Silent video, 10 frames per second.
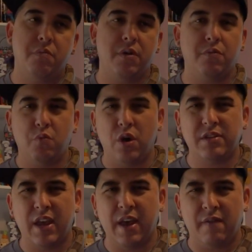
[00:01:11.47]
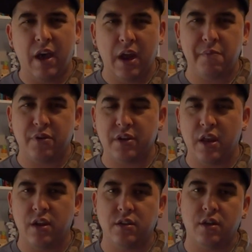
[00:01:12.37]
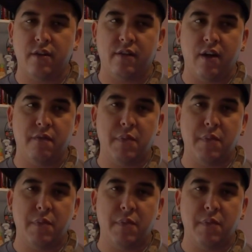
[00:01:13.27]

But ones that have higher percentage of